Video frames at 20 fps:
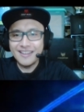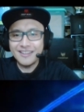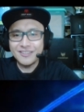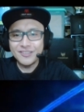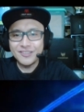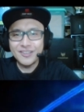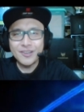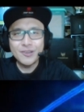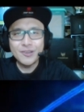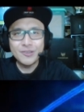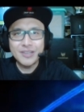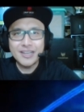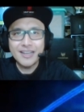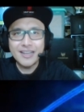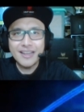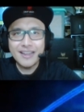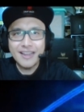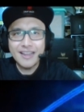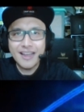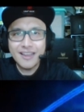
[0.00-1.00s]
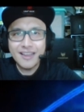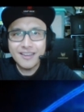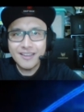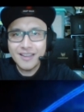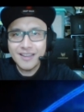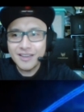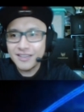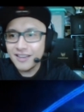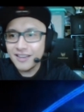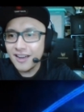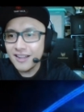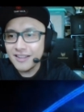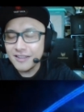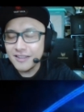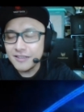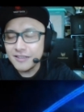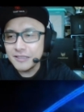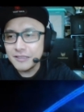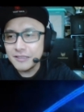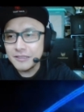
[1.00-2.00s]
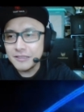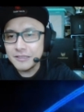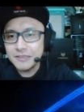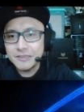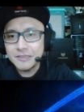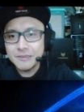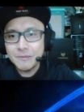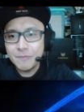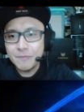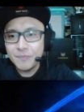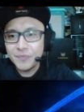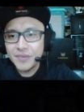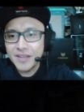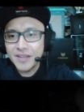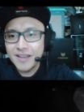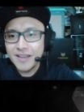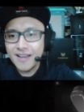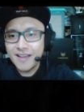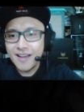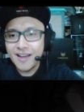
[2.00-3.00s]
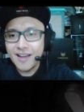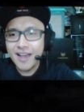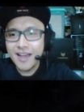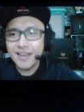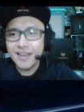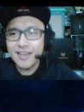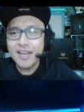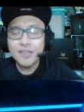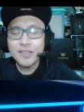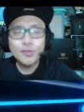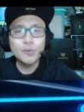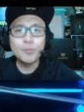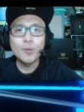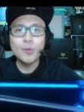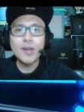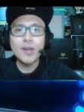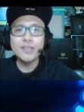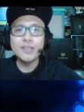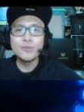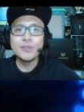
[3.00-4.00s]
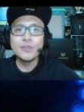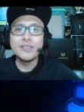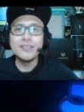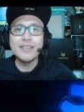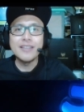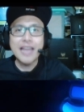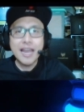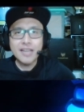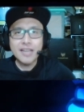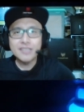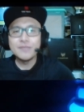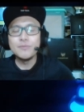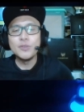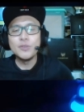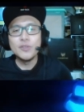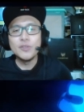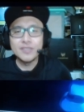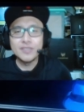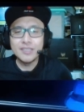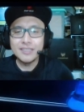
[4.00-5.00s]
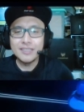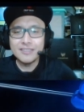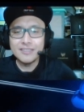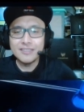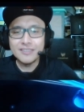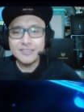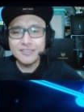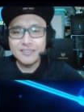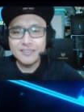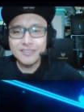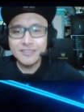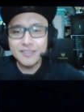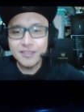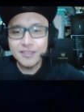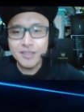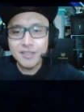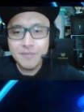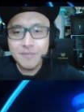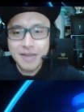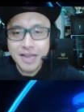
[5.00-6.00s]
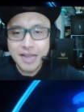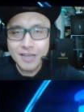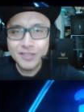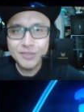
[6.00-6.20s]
you know uh, I I got uh, I got surprised with the dance moves that uh, Dimash